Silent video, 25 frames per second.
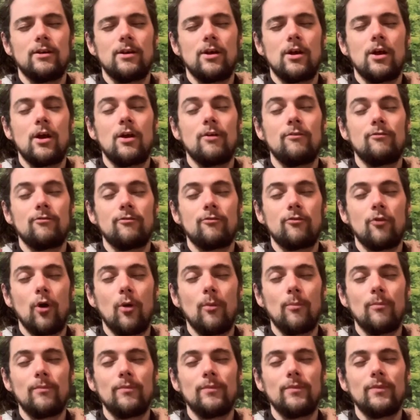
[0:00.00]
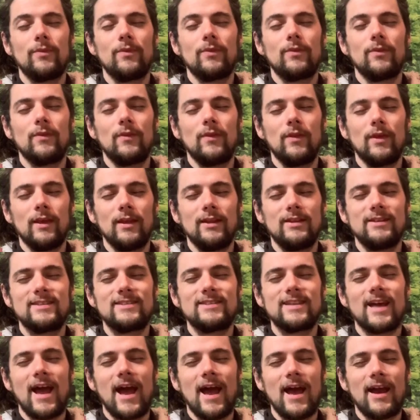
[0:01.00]
from the
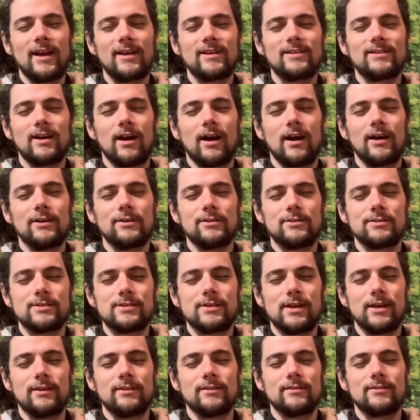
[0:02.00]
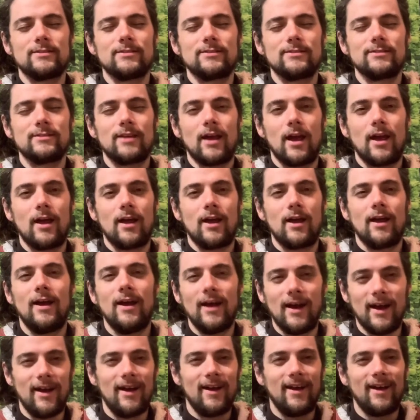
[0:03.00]
tactile sense. Ha
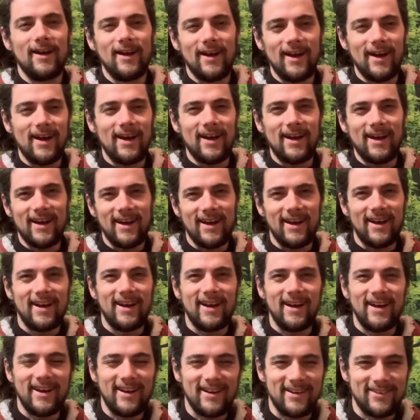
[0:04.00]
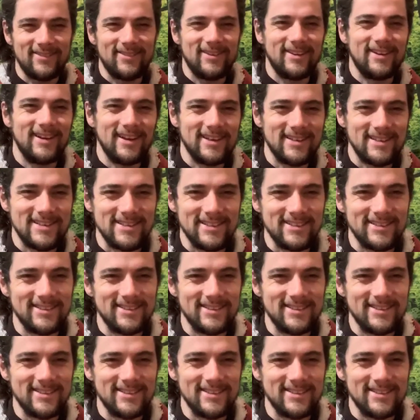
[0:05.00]
ha! Got you.